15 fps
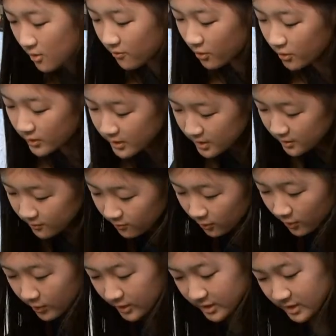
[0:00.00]
for
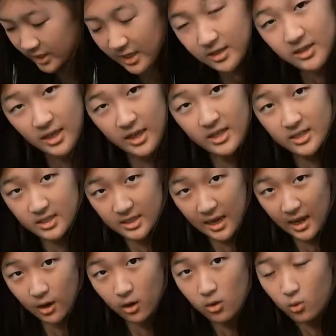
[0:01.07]
for ten days
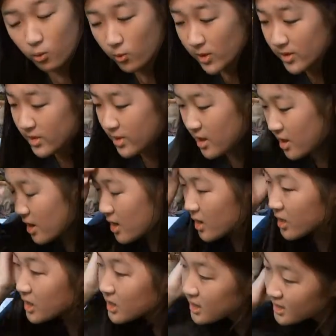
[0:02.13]
now with
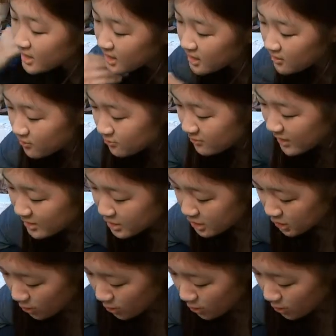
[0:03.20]
clean, fresh